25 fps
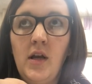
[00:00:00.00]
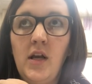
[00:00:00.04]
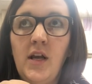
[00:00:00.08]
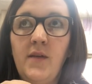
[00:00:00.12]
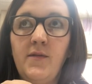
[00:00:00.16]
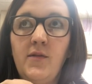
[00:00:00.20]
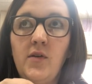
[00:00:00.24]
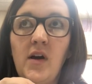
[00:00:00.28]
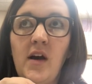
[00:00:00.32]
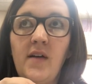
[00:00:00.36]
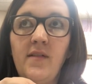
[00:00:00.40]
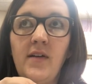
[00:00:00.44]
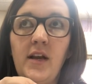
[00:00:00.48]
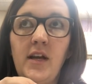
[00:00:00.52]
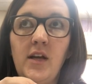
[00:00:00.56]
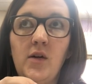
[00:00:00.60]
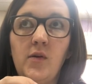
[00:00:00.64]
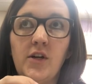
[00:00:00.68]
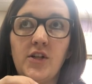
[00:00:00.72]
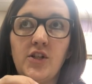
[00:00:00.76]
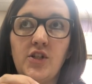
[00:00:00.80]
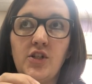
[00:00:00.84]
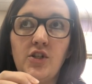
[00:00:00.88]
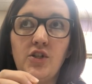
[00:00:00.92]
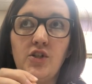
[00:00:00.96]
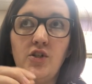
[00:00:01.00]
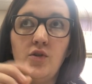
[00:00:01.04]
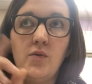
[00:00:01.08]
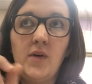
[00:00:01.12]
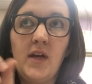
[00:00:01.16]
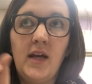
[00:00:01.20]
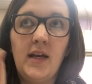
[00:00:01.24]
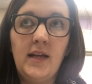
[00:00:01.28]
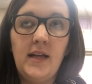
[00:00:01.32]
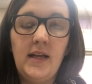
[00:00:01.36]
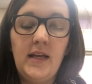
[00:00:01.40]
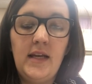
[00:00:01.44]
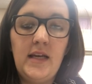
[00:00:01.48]
If you have any questions, you
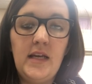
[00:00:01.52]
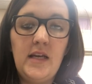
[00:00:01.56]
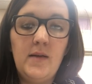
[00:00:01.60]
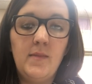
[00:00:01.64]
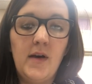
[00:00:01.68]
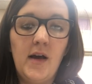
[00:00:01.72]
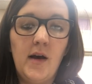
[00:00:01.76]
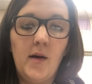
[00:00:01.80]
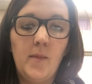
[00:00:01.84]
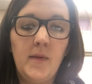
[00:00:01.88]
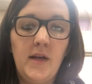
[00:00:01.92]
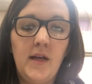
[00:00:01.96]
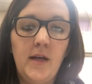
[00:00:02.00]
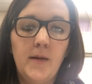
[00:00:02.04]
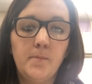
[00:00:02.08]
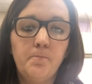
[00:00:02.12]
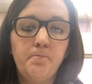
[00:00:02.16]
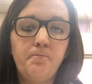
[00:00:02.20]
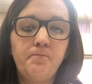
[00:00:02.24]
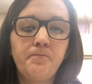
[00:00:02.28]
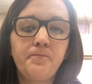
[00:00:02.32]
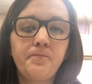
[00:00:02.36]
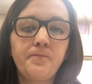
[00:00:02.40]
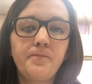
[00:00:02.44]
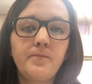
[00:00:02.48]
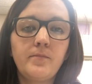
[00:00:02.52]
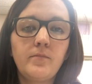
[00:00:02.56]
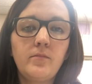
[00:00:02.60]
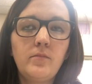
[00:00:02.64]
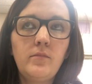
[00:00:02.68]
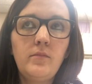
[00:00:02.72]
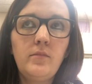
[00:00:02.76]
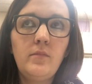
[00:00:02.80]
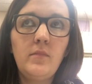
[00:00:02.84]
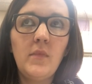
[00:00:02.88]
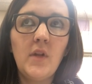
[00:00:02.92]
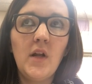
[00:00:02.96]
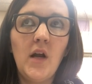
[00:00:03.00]
can email me,
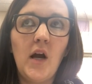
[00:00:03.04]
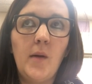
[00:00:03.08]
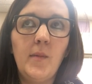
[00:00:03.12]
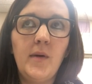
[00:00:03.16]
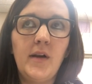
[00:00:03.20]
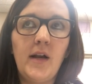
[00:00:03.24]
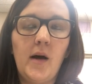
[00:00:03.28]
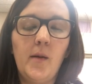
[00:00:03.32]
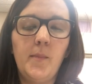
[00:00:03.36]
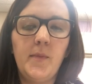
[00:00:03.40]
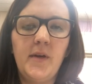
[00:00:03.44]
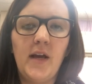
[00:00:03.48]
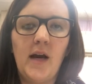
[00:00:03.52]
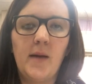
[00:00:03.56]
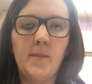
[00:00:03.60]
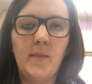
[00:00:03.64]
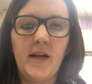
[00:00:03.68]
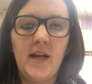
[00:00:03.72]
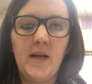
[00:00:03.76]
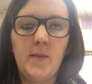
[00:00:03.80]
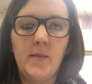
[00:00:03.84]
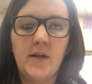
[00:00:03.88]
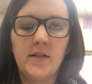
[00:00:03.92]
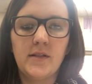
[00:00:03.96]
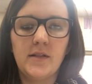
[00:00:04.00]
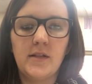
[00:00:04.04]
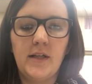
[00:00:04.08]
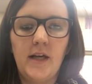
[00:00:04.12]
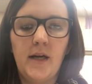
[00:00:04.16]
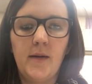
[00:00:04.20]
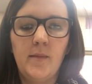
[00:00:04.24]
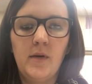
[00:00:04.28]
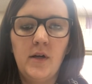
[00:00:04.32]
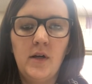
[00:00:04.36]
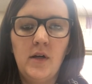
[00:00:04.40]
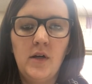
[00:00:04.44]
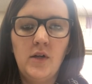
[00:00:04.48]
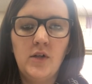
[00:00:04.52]
and I'll be on my email today.
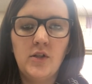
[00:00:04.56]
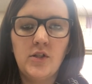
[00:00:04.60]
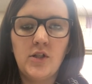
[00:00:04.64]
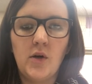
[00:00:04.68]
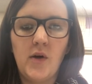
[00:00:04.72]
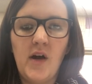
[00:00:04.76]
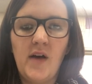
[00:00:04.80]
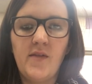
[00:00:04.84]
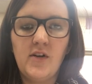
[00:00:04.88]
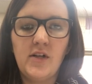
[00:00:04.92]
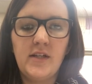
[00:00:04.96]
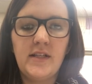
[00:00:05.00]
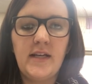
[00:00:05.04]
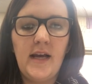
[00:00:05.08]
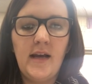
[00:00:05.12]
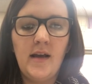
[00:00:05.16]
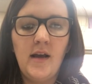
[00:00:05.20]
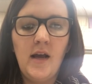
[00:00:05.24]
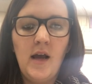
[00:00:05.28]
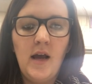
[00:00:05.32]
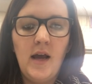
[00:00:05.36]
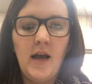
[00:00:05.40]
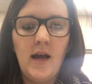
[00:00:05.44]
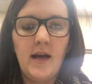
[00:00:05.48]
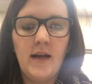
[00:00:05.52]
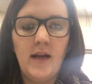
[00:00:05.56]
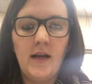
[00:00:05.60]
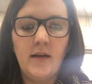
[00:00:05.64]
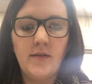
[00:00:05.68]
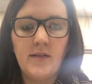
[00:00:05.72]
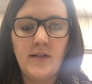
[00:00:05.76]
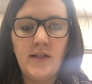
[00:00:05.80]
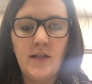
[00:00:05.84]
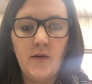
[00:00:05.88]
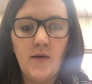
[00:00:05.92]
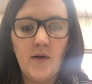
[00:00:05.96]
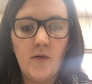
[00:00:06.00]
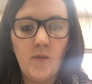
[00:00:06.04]
So have a good day, and I'll
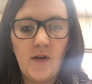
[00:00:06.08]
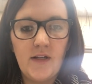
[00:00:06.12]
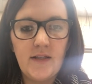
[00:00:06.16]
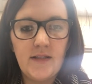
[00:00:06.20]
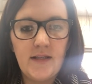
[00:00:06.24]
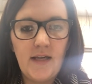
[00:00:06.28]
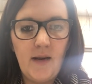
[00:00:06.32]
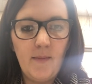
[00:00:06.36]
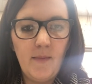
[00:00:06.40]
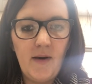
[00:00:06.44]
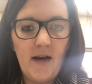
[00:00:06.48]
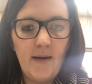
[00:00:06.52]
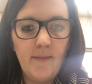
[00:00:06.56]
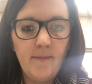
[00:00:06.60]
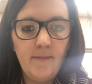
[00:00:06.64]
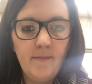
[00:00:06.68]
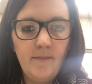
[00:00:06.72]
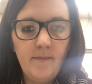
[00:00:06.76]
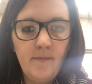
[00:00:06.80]
see you on Wednesday. Bye.